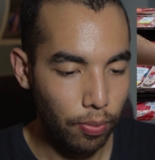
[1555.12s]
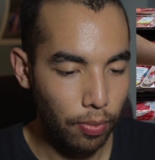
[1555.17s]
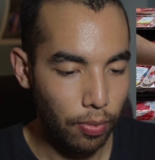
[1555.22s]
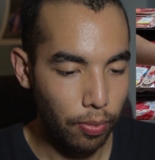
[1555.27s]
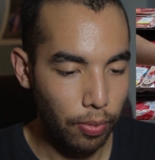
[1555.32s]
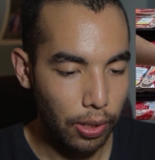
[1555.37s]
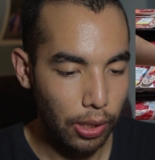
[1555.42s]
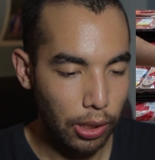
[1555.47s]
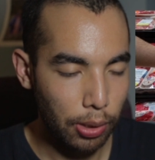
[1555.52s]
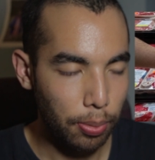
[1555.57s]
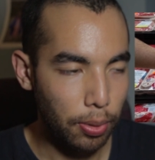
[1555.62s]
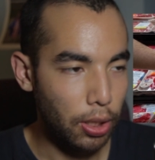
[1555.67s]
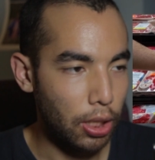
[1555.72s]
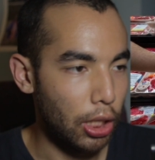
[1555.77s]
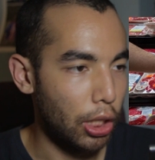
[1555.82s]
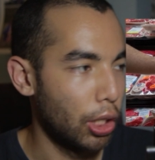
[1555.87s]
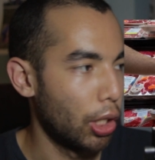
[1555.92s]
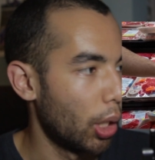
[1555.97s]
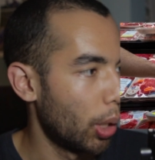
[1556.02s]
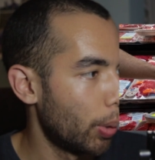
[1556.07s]
we were supposed to
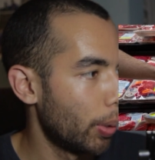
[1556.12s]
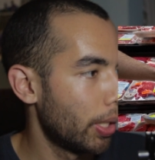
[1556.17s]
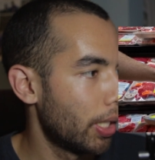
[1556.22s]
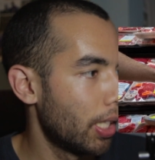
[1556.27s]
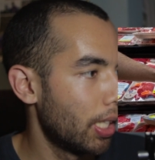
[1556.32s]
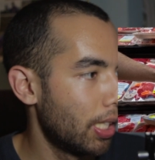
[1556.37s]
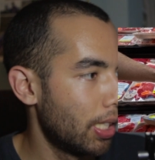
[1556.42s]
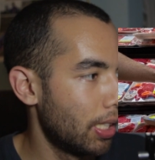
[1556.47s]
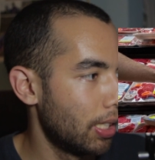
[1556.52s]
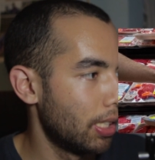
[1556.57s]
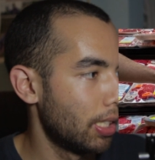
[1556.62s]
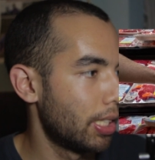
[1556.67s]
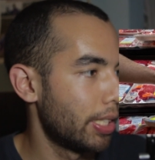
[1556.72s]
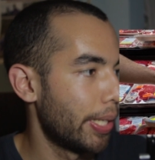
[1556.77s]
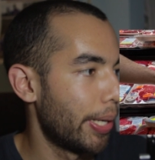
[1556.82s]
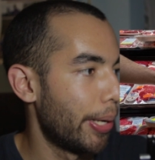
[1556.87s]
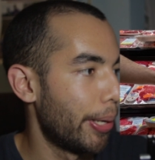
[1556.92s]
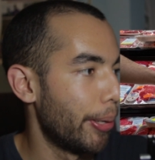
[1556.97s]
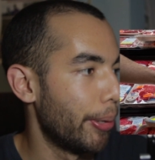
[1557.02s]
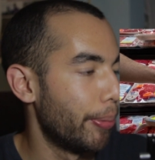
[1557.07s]
go with it.
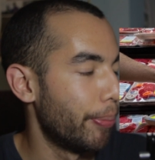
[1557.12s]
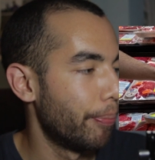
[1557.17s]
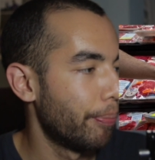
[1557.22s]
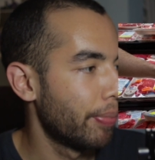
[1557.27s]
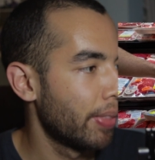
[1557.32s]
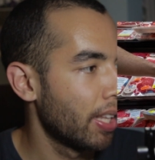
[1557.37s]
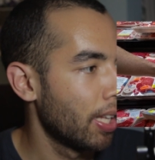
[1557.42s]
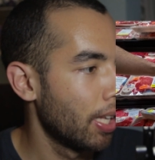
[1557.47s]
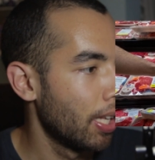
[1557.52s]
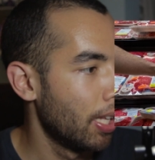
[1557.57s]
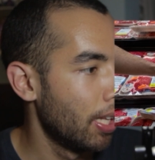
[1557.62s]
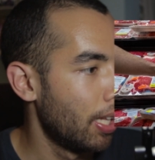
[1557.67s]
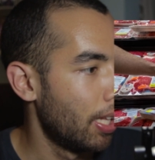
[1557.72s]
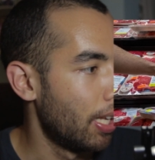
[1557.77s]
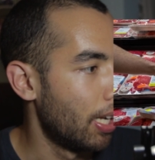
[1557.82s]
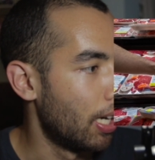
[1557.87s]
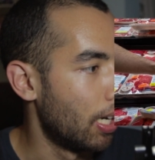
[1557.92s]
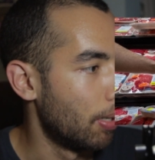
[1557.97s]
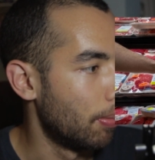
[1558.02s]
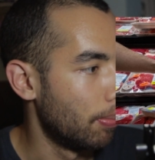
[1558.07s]
So
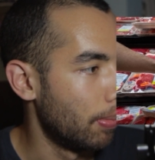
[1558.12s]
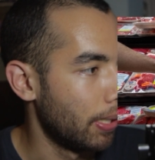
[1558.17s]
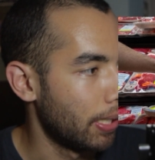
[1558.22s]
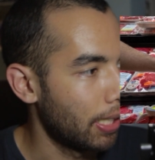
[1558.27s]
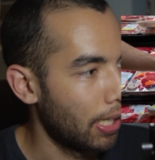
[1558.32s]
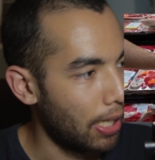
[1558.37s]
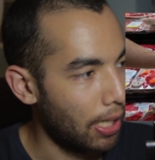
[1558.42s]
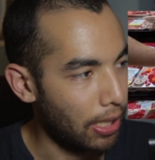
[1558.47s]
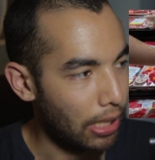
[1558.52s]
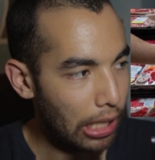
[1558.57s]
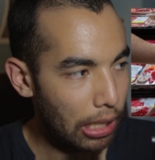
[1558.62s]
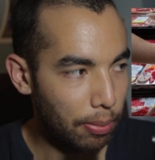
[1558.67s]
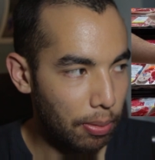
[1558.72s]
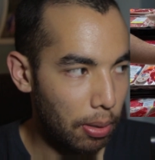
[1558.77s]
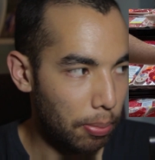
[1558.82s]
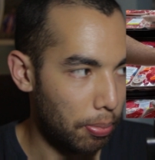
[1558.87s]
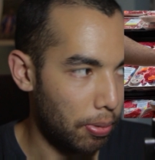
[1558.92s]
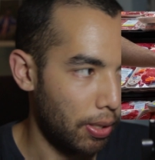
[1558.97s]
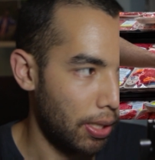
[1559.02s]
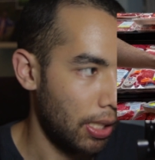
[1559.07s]
we kind of came
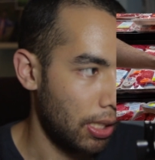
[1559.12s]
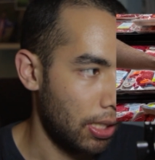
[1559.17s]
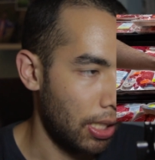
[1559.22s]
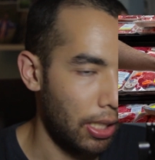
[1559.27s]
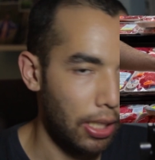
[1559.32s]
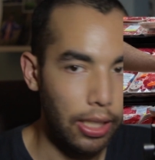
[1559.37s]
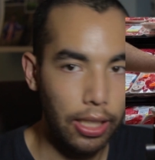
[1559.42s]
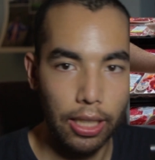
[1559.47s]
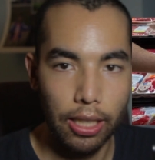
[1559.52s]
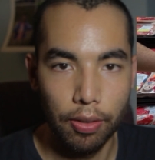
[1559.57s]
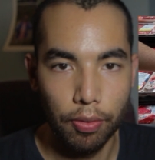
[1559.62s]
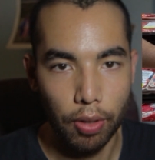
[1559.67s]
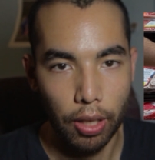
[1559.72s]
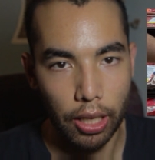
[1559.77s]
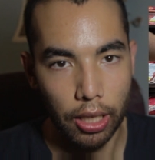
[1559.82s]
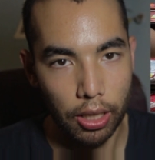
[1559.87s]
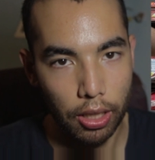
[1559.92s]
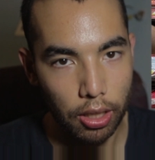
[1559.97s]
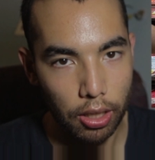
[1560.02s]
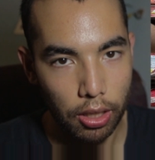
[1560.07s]
up with this idea of
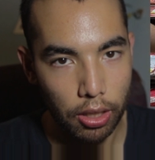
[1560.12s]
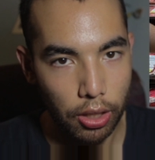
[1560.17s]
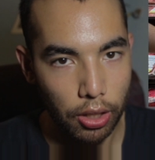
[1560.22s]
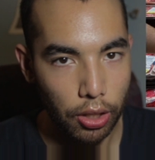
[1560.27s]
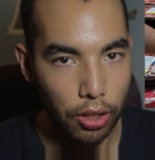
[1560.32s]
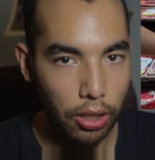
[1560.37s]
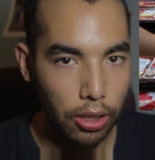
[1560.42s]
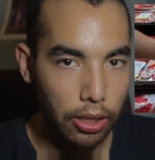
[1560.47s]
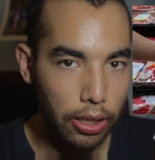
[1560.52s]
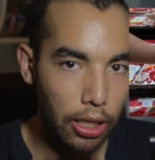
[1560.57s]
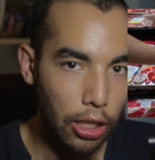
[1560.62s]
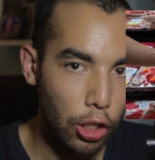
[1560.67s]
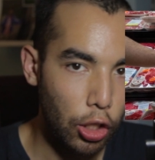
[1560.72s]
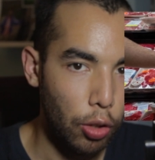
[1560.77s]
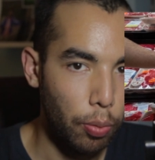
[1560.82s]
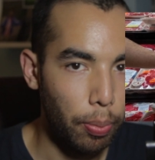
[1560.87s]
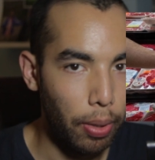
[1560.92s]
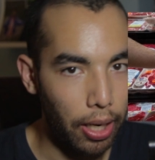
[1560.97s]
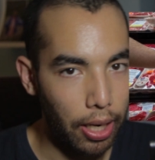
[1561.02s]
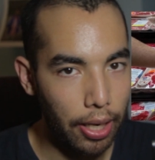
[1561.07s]
like, can
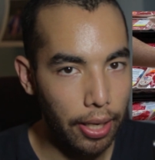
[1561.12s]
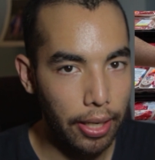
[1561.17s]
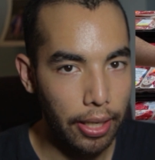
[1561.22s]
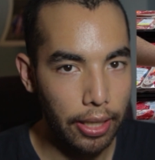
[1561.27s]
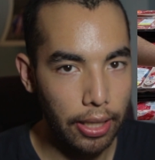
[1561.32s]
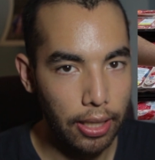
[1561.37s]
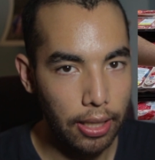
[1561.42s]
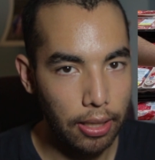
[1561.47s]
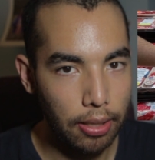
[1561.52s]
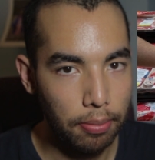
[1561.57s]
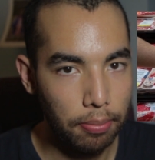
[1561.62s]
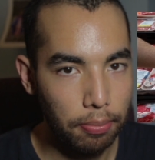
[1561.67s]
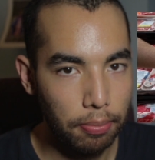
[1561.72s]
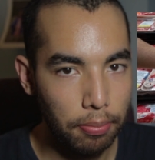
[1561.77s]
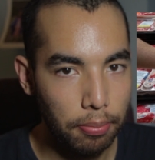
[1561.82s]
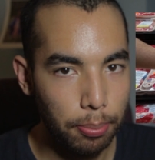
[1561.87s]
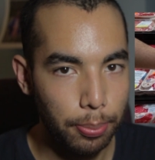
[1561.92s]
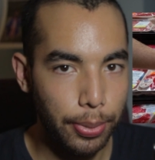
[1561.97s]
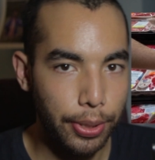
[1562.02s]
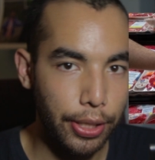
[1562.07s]
you buy
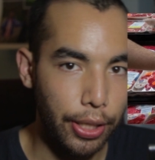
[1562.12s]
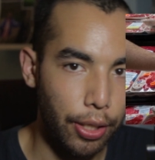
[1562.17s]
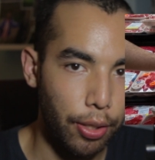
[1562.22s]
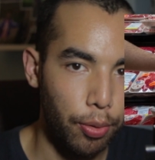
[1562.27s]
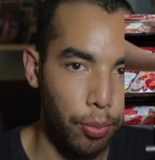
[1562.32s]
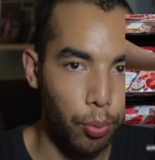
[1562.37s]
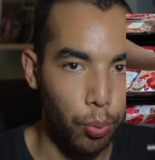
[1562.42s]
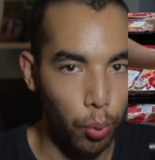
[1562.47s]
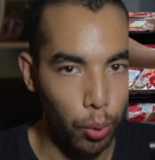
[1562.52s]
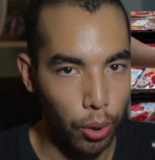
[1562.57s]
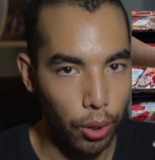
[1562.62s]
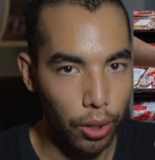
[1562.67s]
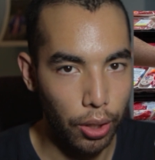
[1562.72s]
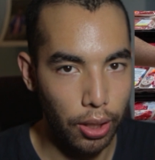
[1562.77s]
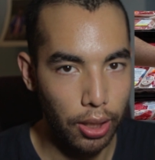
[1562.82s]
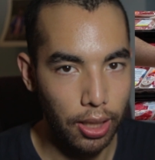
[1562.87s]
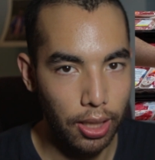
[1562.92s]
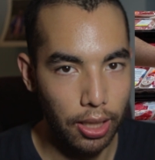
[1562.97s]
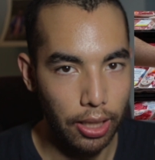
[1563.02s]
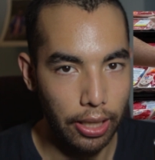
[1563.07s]

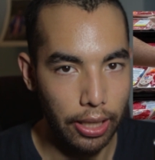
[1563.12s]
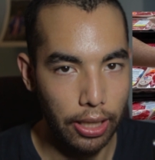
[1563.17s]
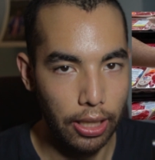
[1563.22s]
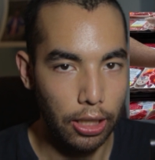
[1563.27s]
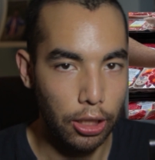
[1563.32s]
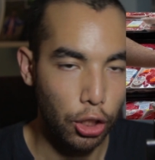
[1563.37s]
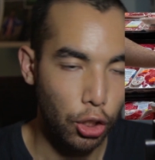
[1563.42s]
self-worth in a